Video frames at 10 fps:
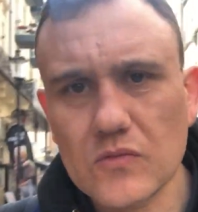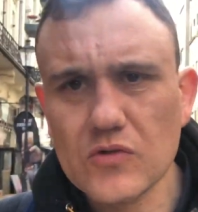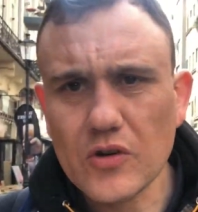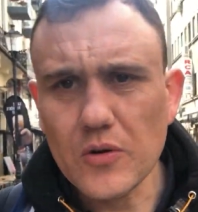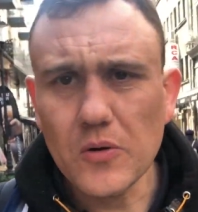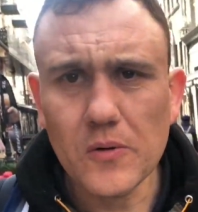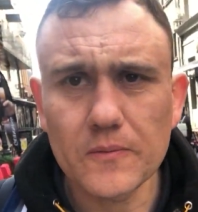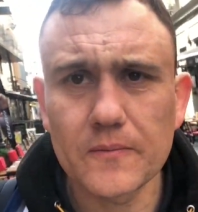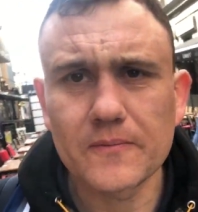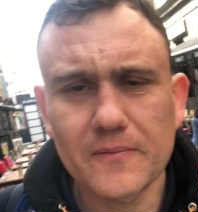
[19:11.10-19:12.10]
So
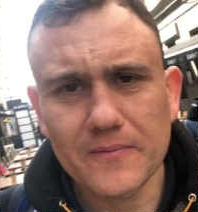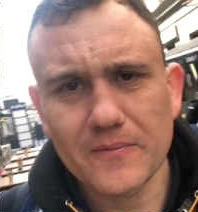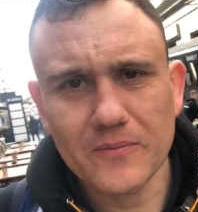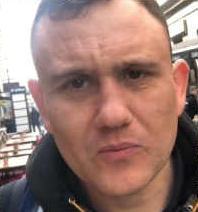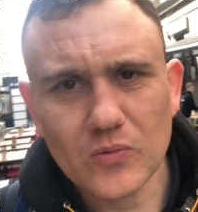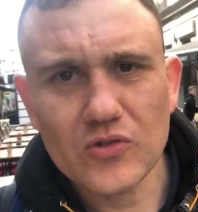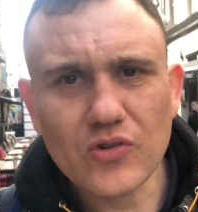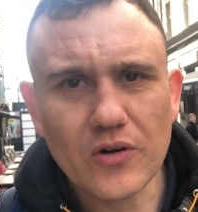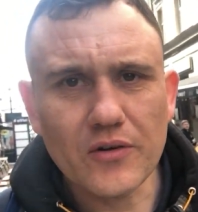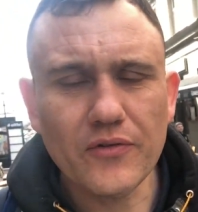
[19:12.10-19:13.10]
we're
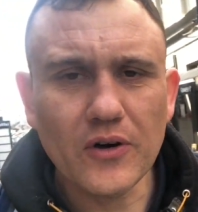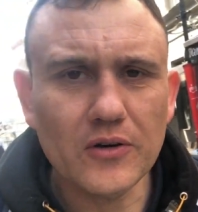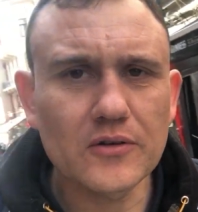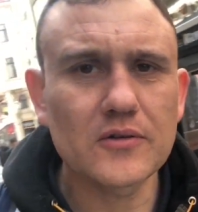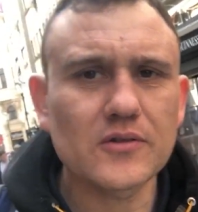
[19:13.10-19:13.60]
trying to find